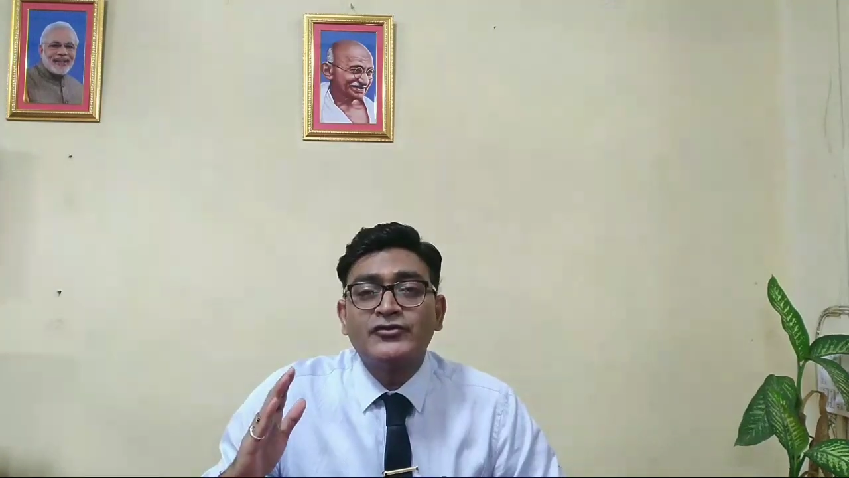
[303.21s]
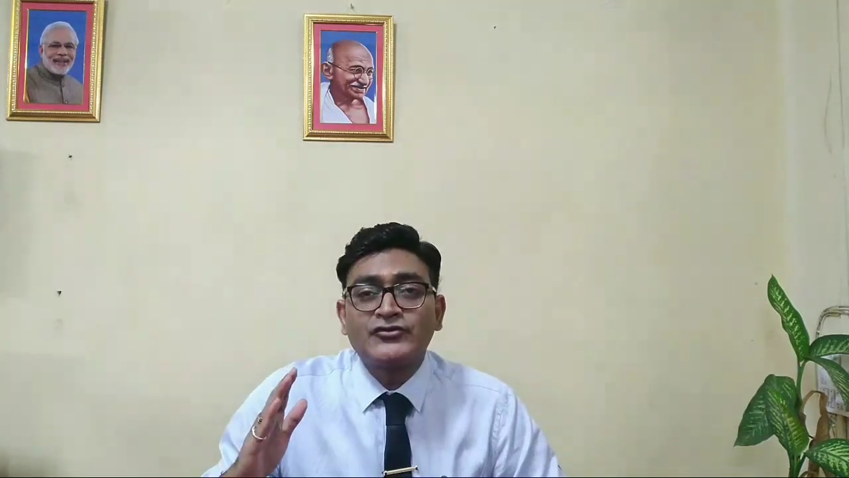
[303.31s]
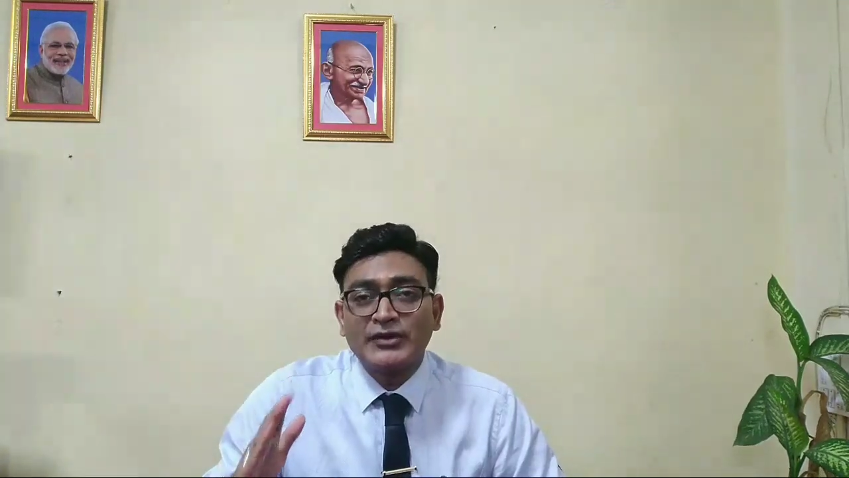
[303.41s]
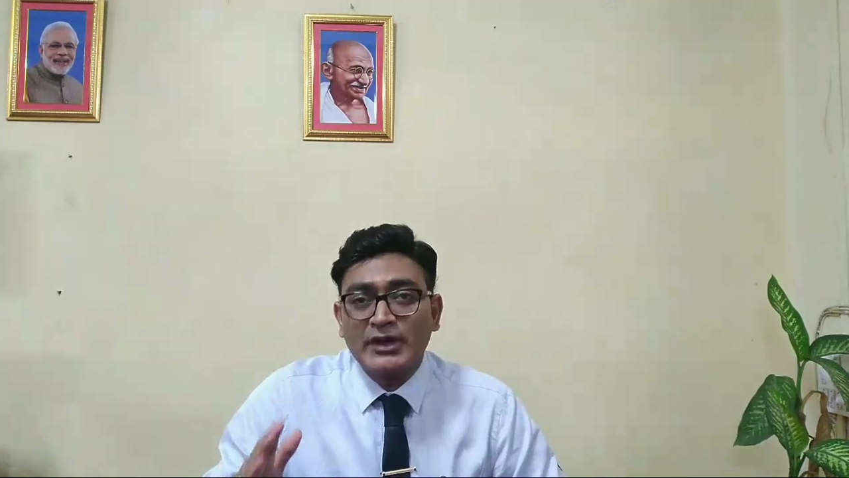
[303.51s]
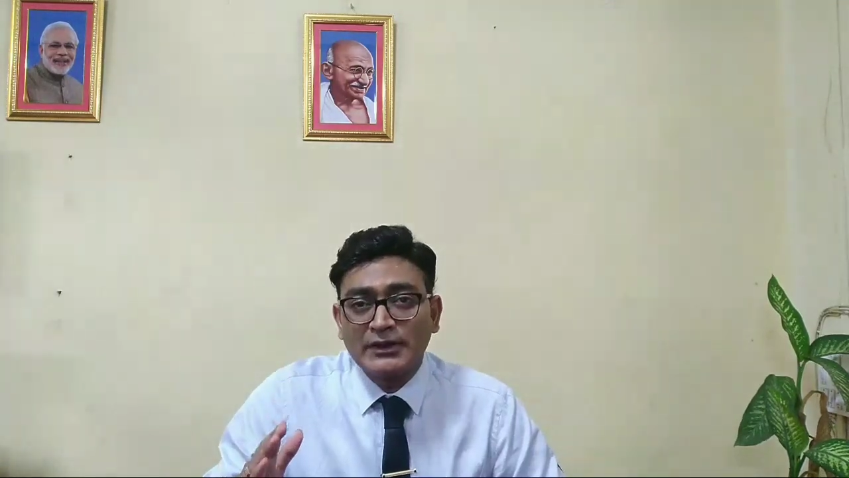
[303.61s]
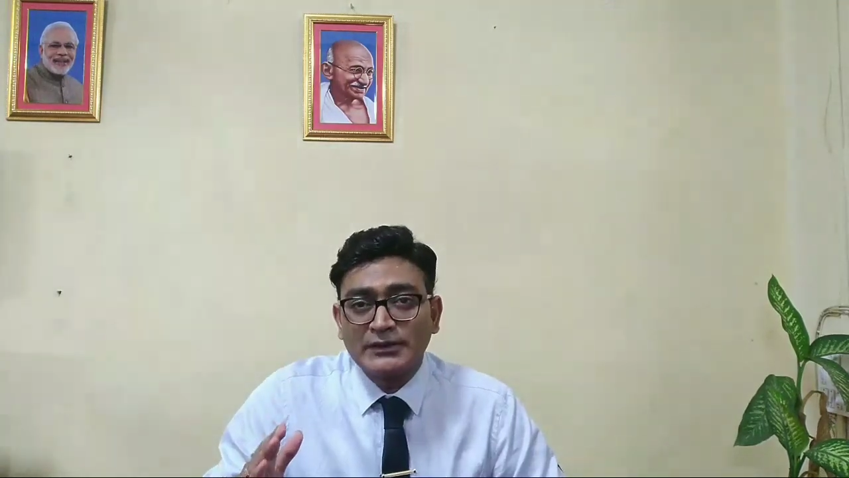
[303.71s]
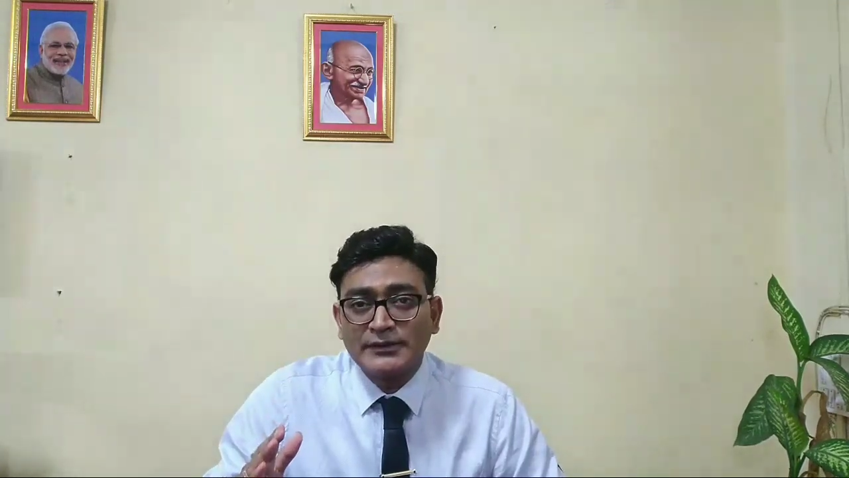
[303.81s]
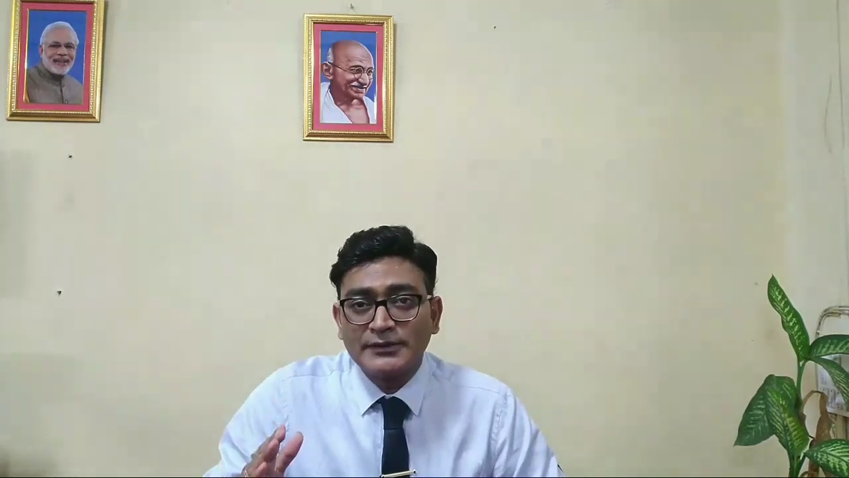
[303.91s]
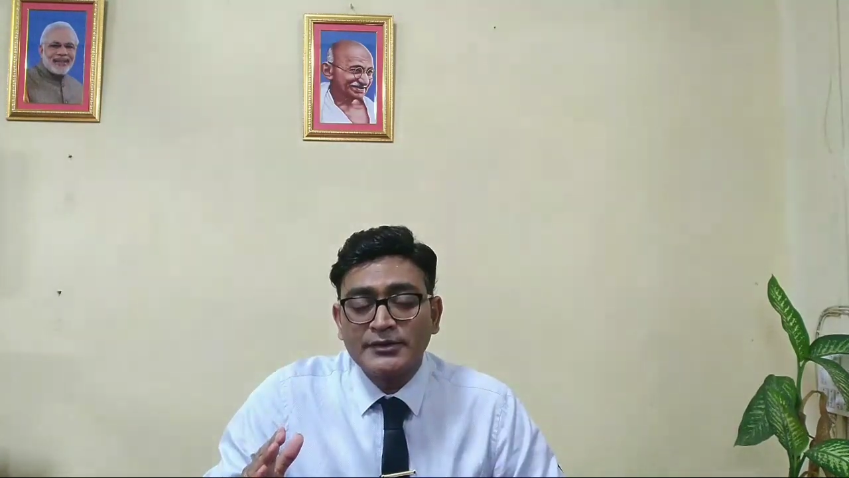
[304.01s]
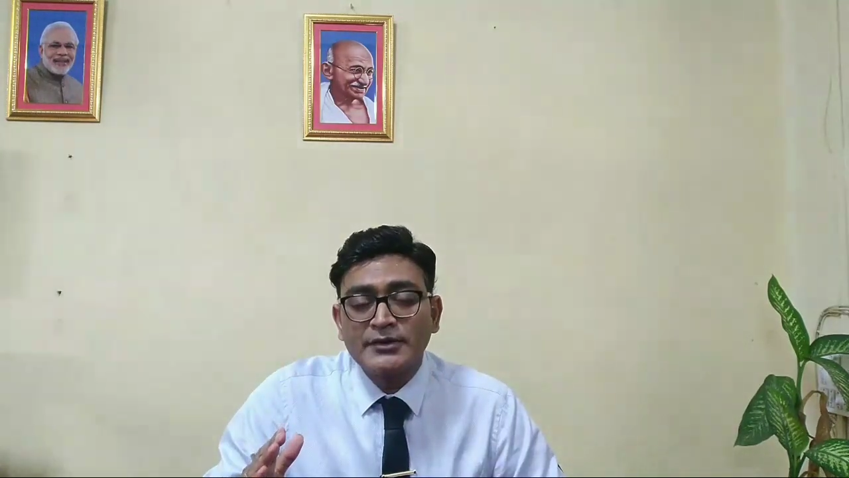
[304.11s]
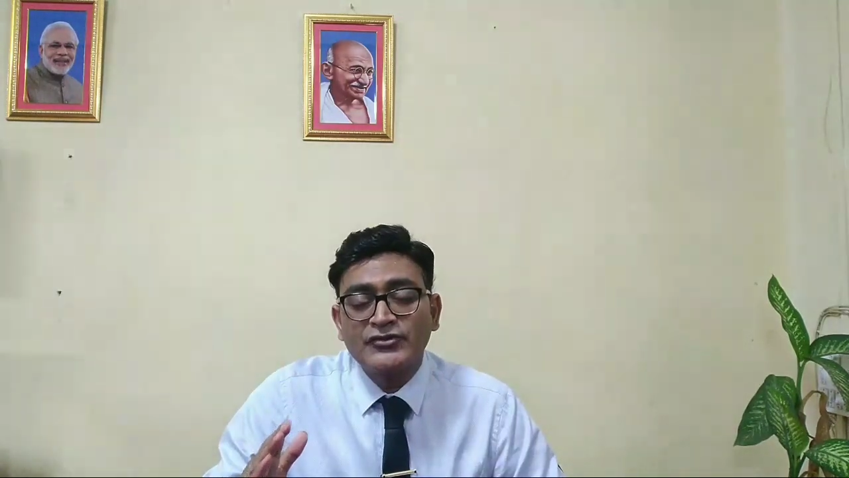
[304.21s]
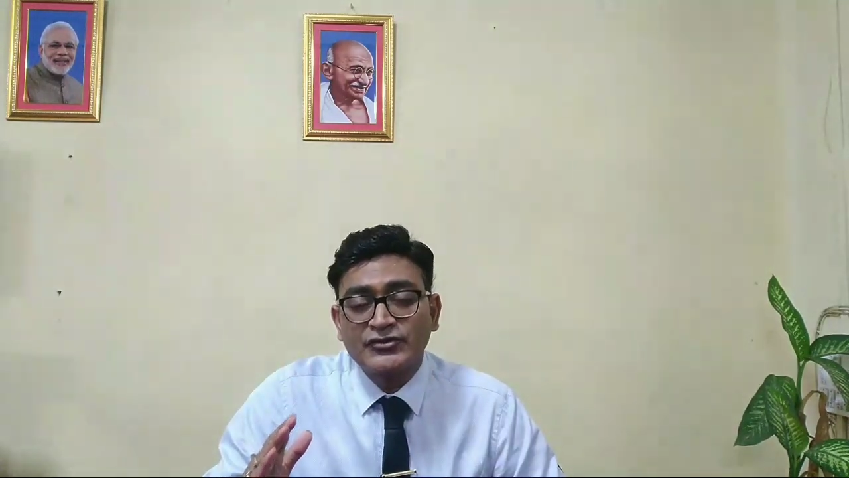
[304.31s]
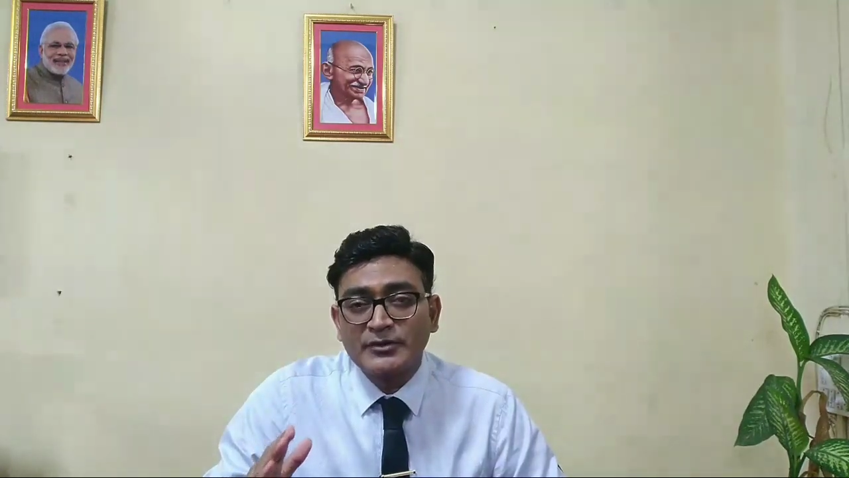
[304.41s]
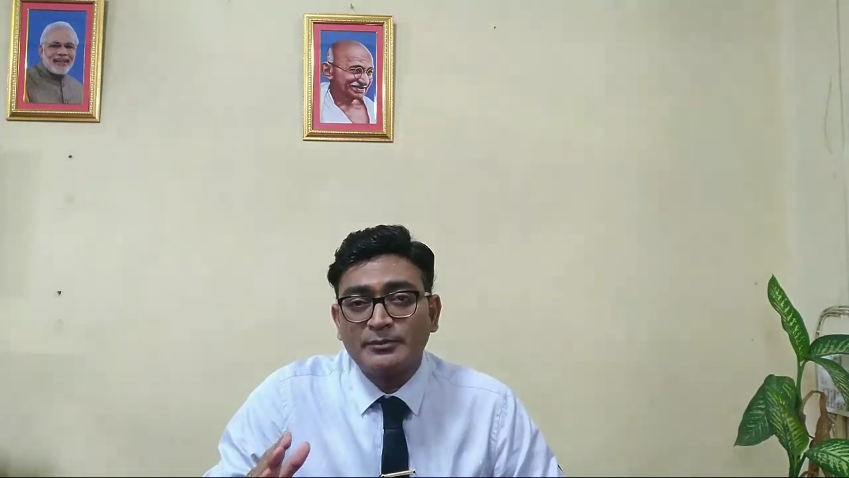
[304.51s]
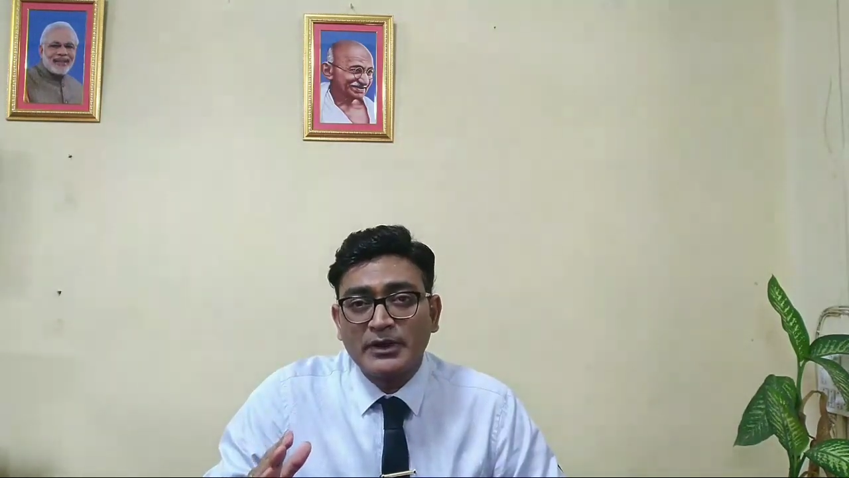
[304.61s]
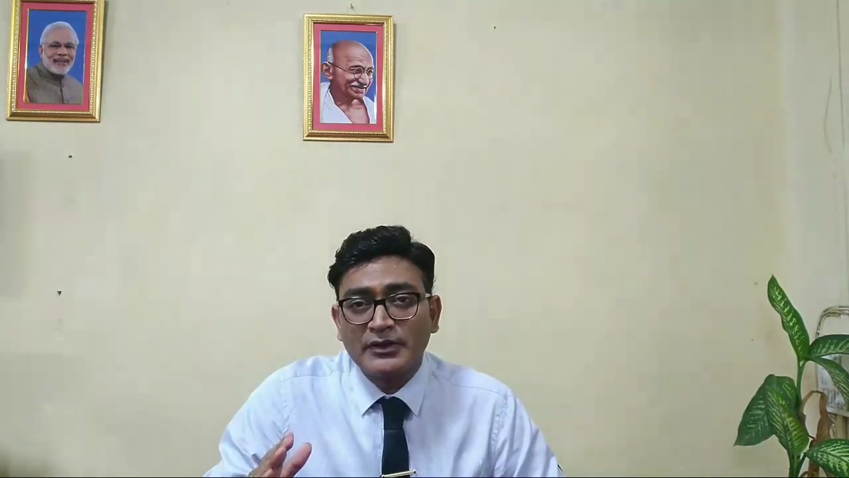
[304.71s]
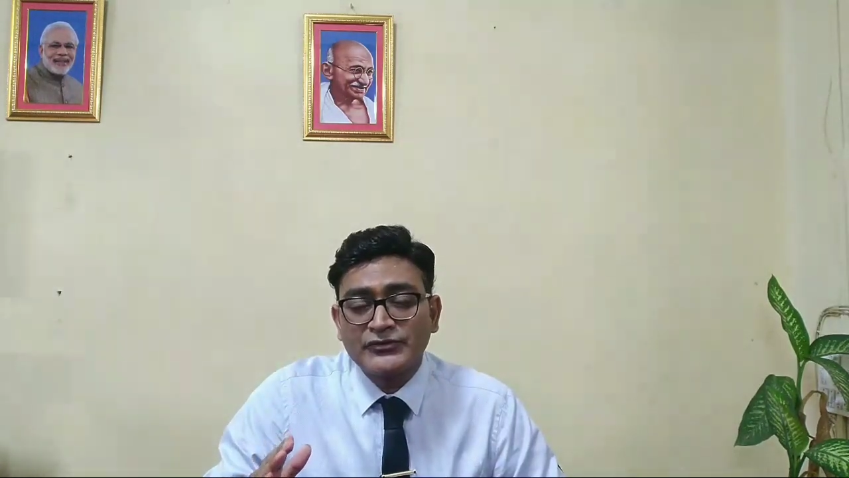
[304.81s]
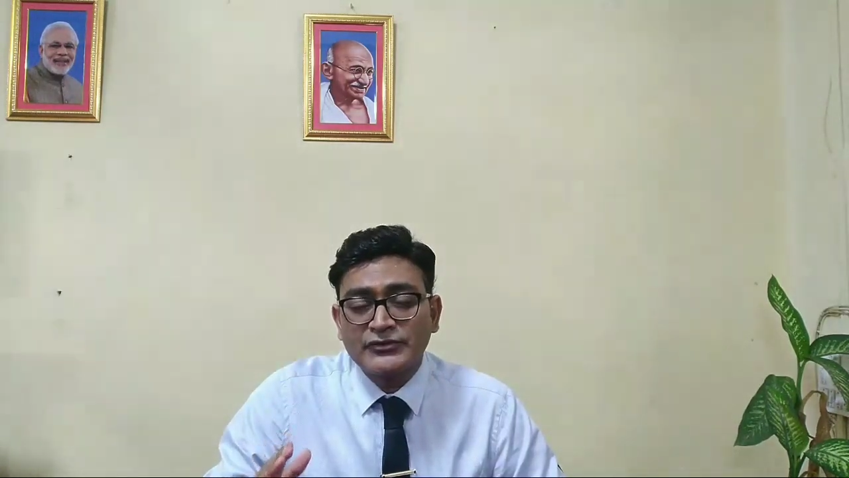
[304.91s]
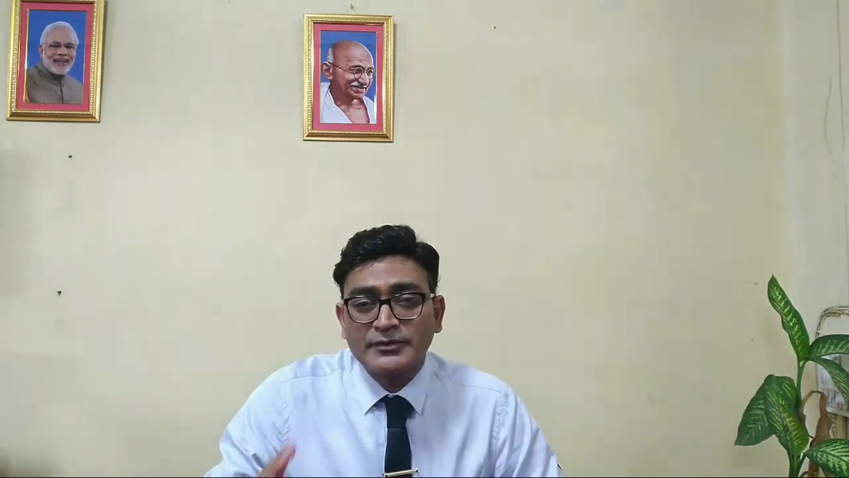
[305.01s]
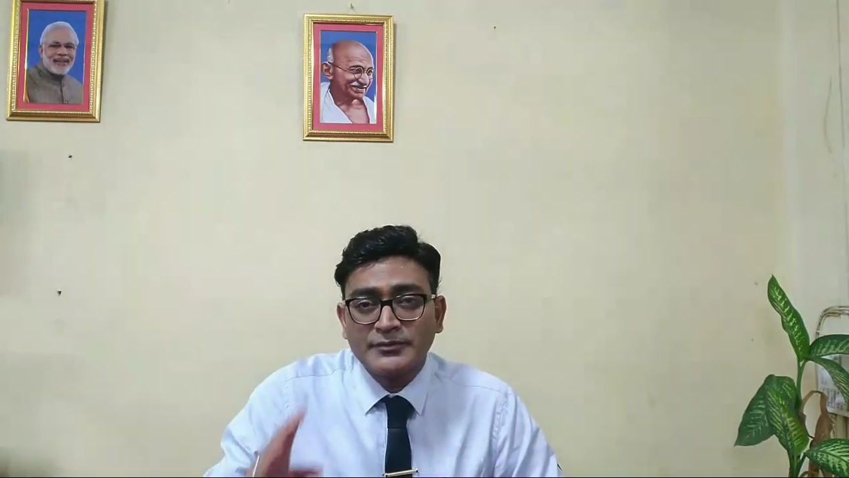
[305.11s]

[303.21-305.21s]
stay healthy, stay blessed.